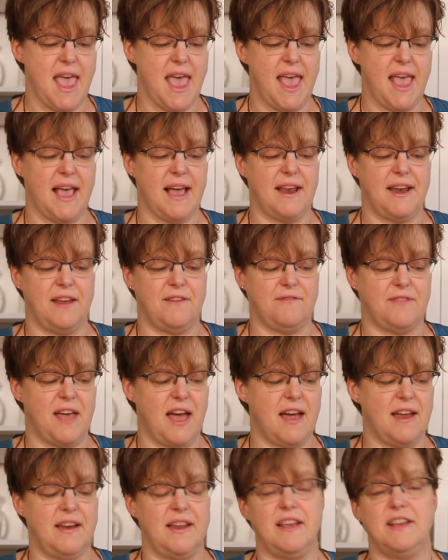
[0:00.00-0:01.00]
And if
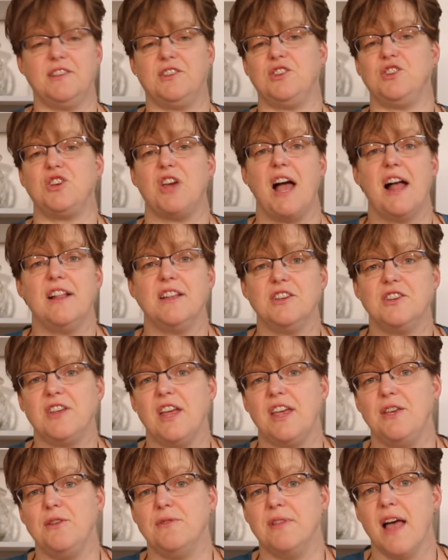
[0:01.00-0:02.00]
that is a challenge
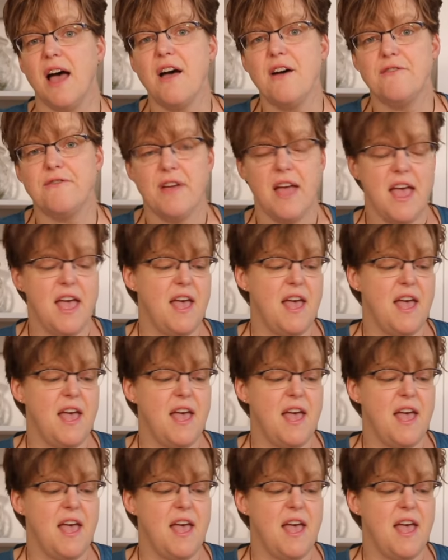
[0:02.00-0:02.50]
that you love,